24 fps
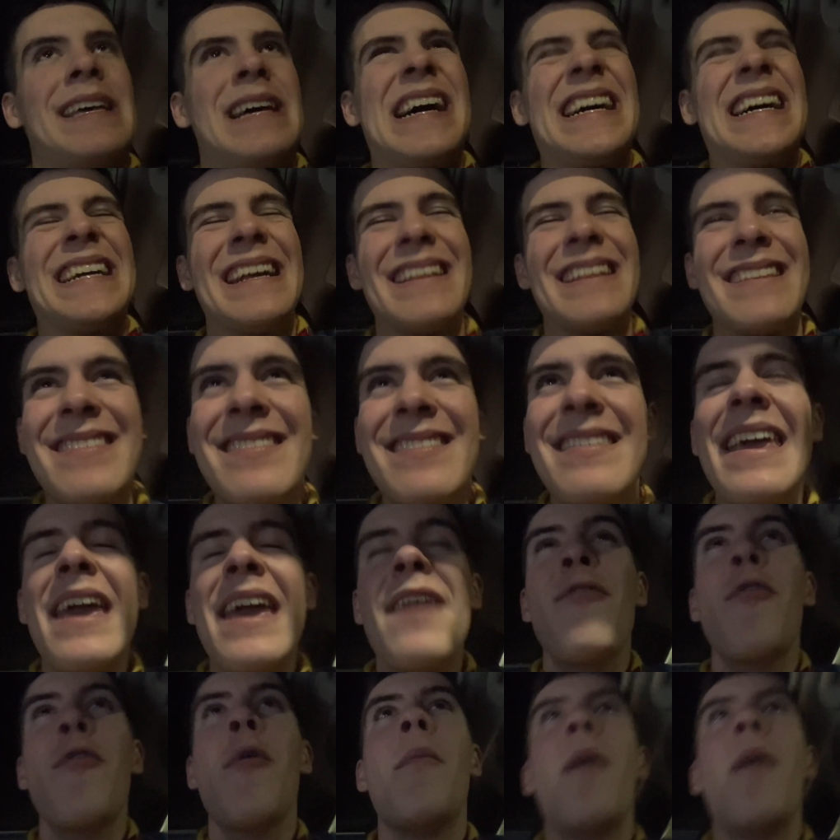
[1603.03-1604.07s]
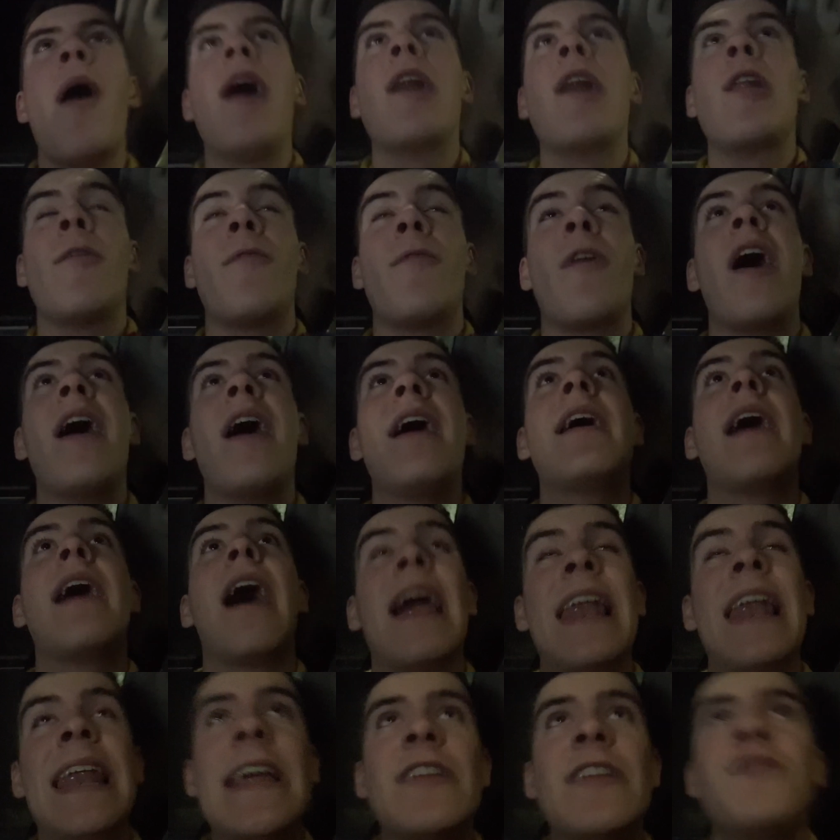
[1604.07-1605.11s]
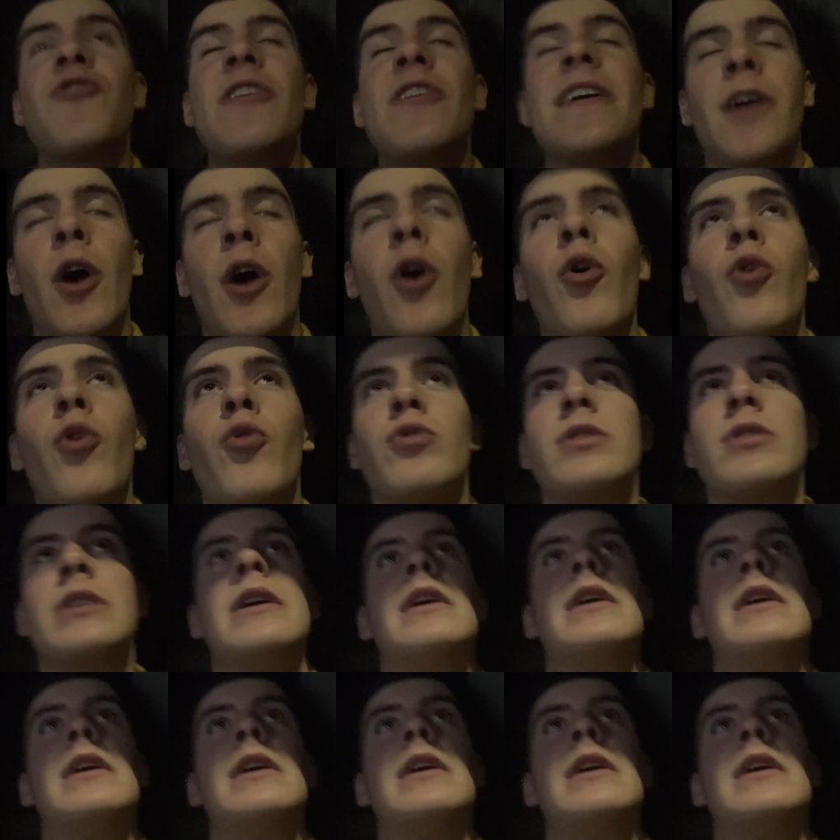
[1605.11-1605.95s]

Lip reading: I could see it from a mile off. I literally called